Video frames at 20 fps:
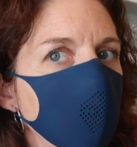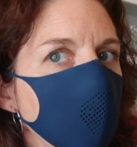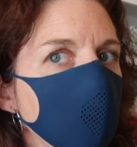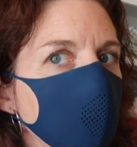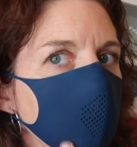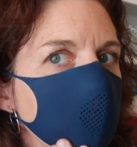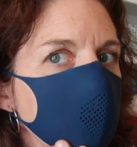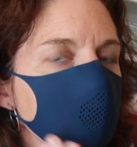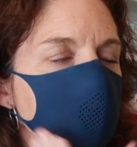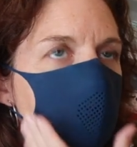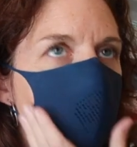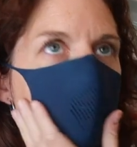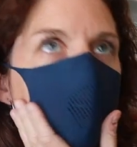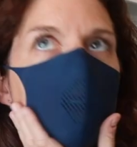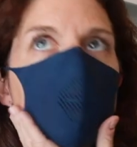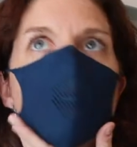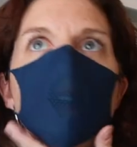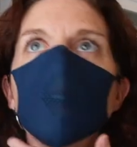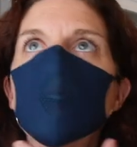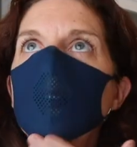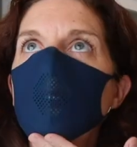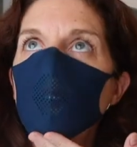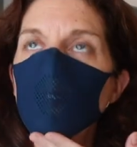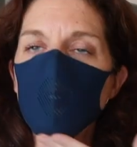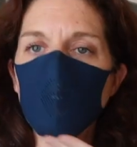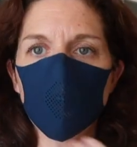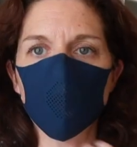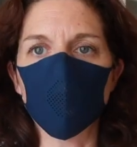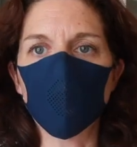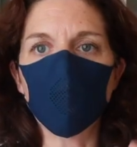let's see. I don't
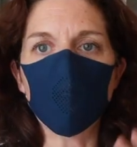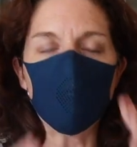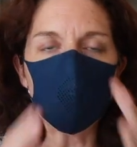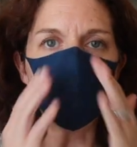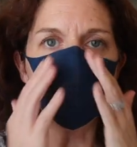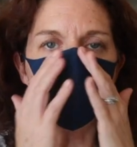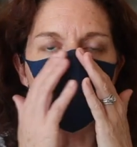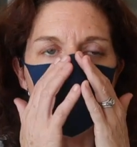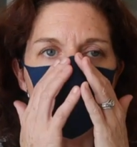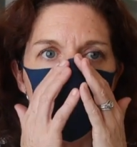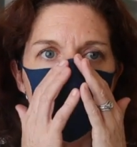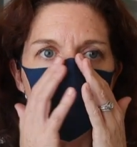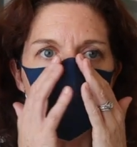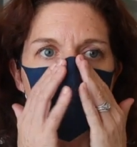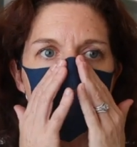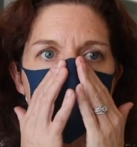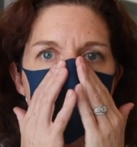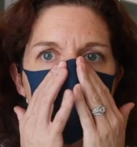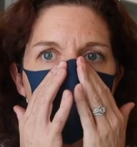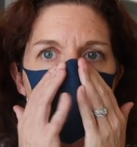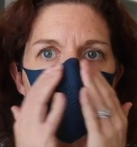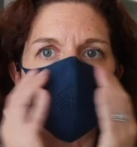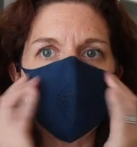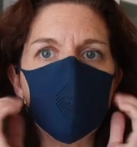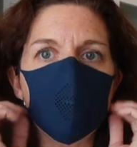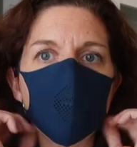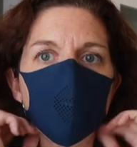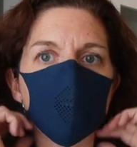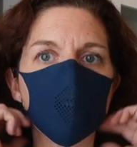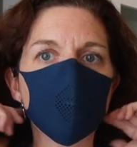know. That feels
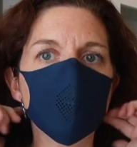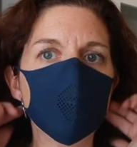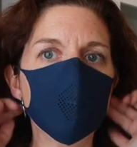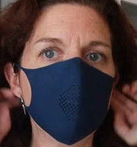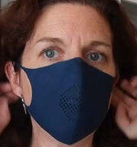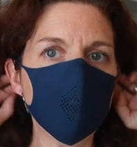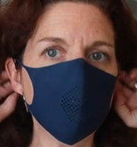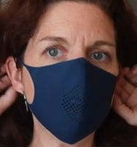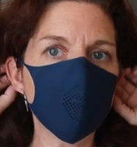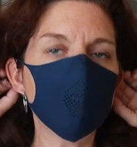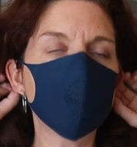pretty good.